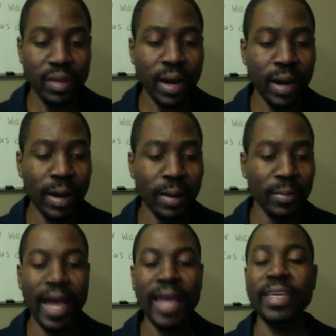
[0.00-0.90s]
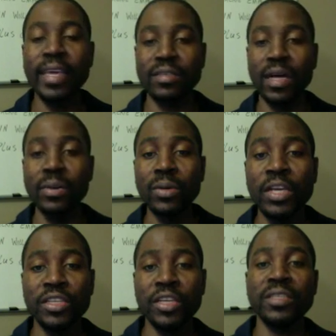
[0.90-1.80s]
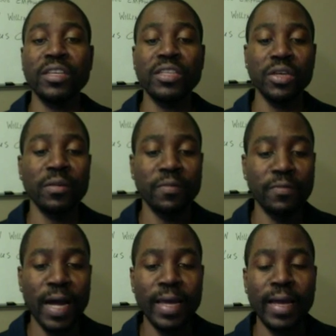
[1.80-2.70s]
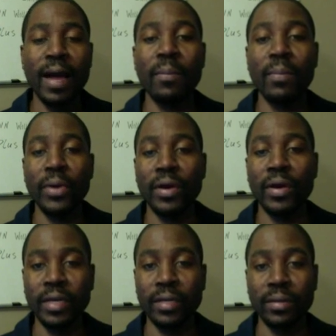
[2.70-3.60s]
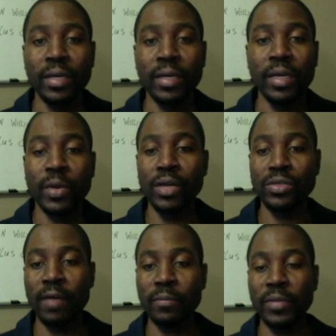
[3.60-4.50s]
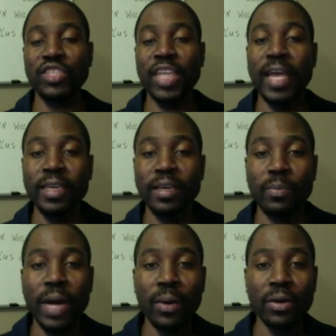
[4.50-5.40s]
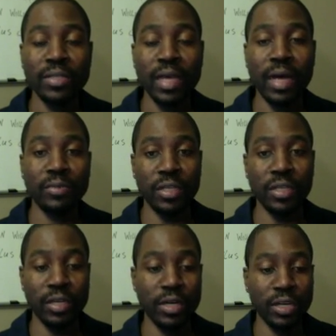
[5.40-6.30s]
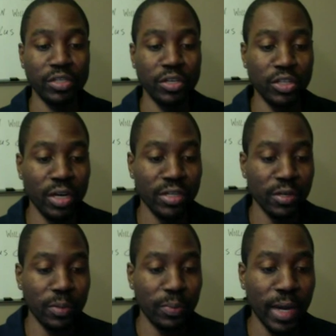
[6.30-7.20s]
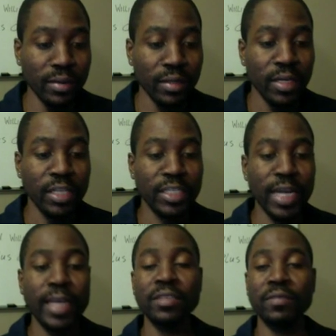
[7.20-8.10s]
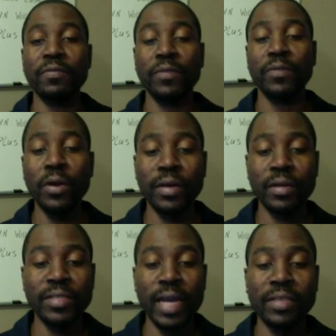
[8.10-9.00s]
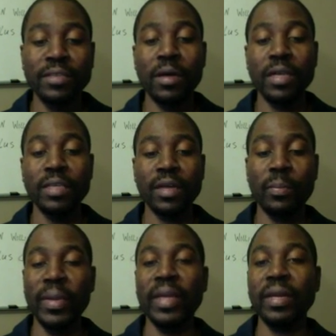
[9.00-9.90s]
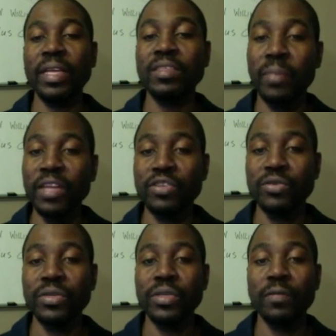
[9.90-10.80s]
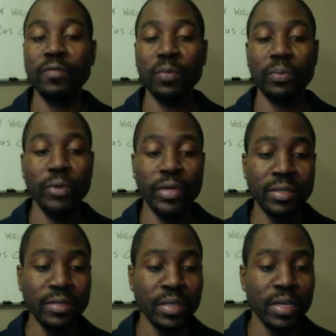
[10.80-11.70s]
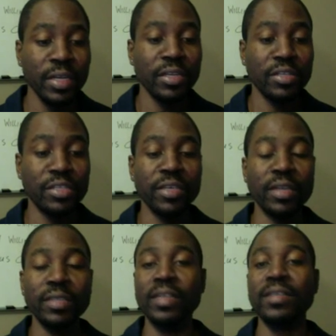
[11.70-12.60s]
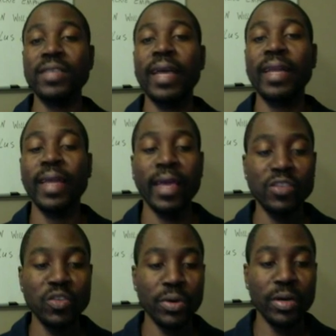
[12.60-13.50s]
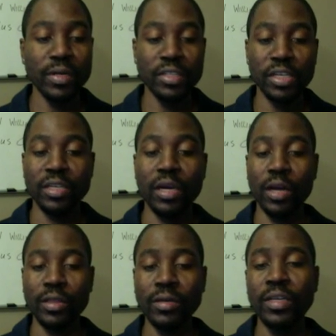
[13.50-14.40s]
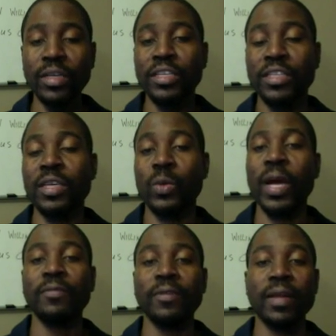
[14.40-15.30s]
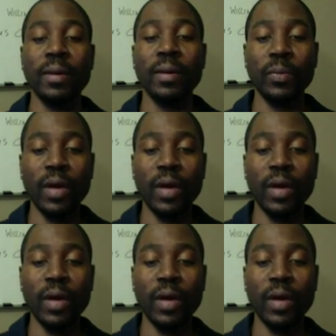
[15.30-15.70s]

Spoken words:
9 years now. She's a certified paralegal. We also have Miss Jackie M. Powers. She just joined us on the panel. Jackie's in Florida. Jackie is a ministry of the prisons. And she's a deal site expert. She's an author. She's a wife and a